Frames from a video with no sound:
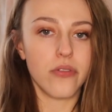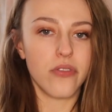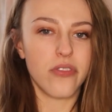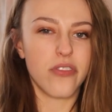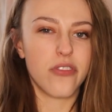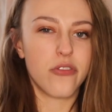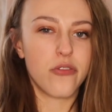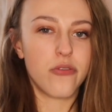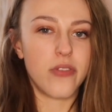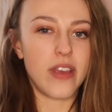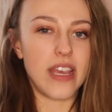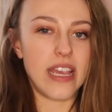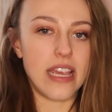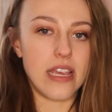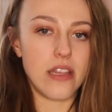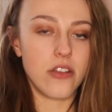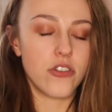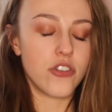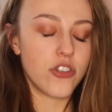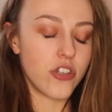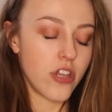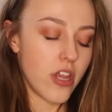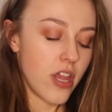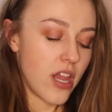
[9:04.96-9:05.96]
of
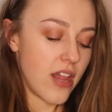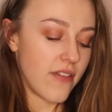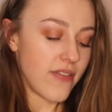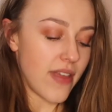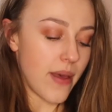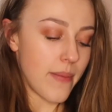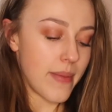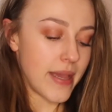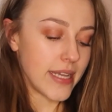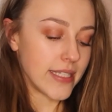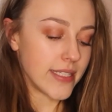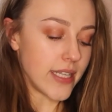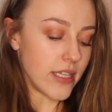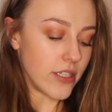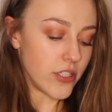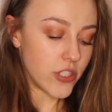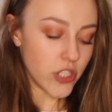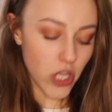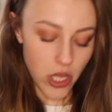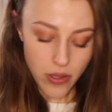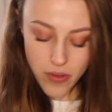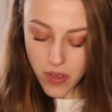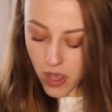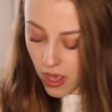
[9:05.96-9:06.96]
each, if that makes sense.
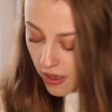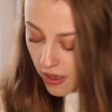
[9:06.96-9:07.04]
So